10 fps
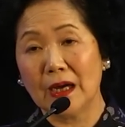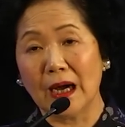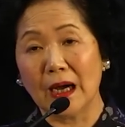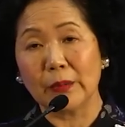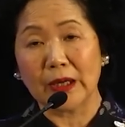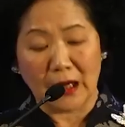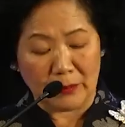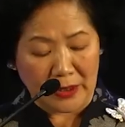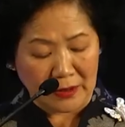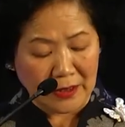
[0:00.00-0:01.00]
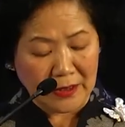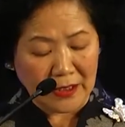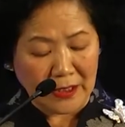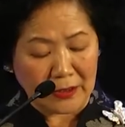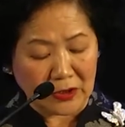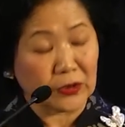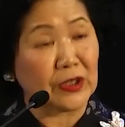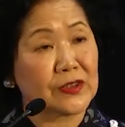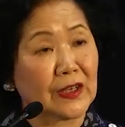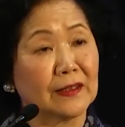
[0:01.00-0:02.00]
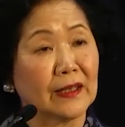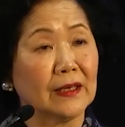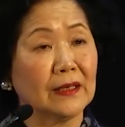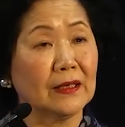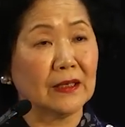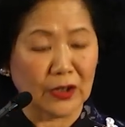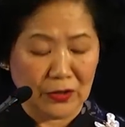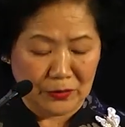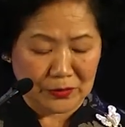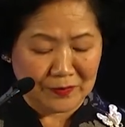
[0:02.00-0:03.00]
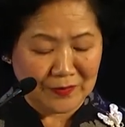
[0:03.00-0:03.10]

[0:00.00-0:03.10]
are becoming increasingly acute.